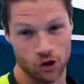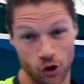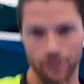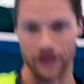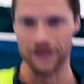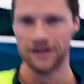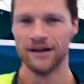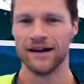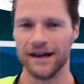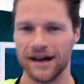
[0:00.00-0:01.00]
told me,
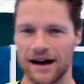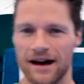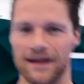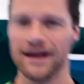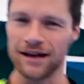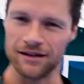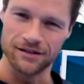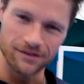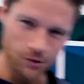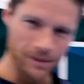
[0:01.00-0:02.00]
uh, hey,
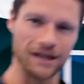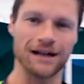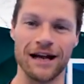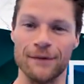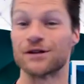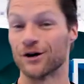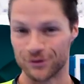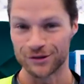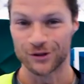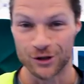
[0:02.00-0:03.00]
you made a clip, so
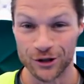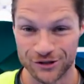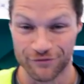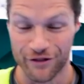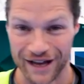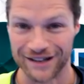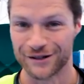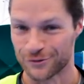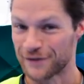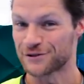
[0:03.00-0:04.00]
good thing.
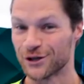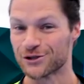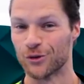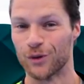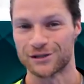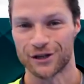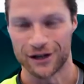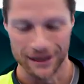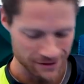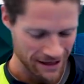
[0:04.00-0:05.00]
The refs also watch your
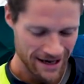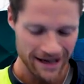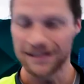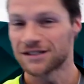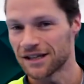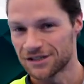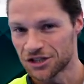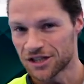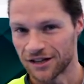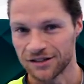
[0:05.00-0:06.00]
clips. And they, she
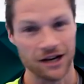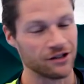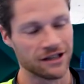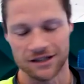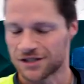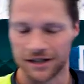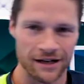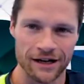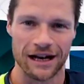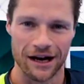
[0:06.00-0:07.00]
said, no, no, that's uh,
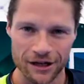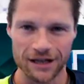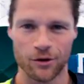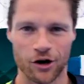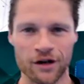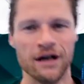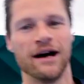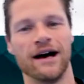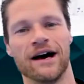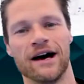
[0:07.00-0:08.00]
not allowed anymore.
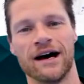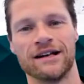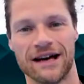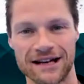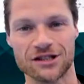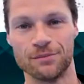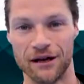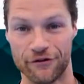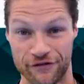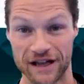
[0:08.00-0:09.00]
Uh, there has to
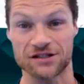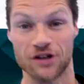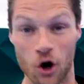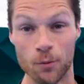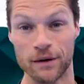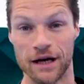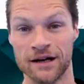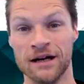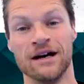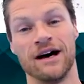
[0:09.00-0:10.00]
be a fixed
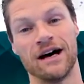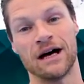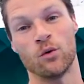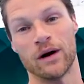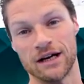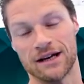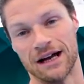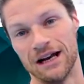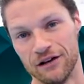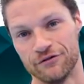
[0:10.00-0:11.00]
opening uh, where they
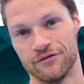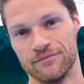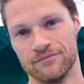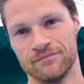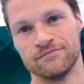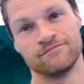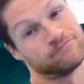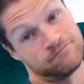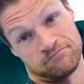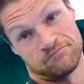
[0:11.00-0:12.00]
can leave. Okay.
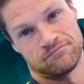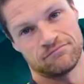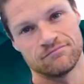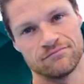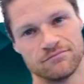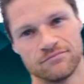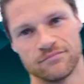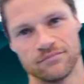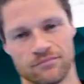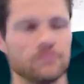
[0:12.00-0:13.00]
So where, what is